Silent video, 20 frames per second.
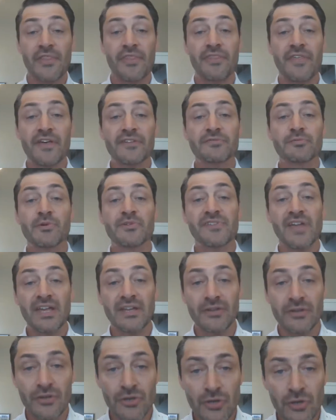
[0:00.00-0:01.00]
this was a
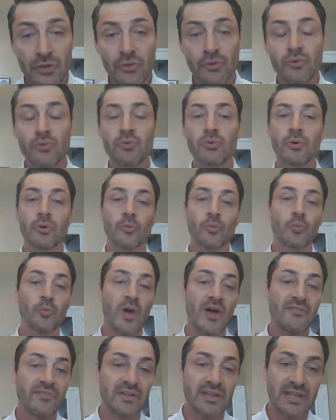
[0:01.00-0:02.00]
new
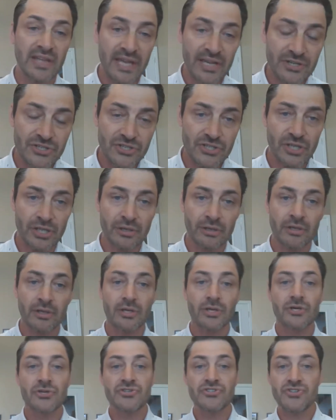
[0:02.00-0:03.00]
revelation
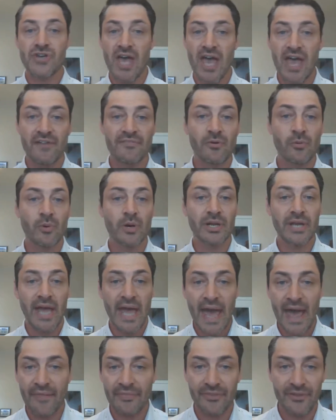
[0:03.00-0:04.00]
to everyone
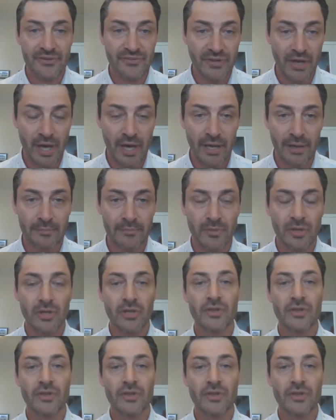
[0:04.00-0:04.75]
at the time.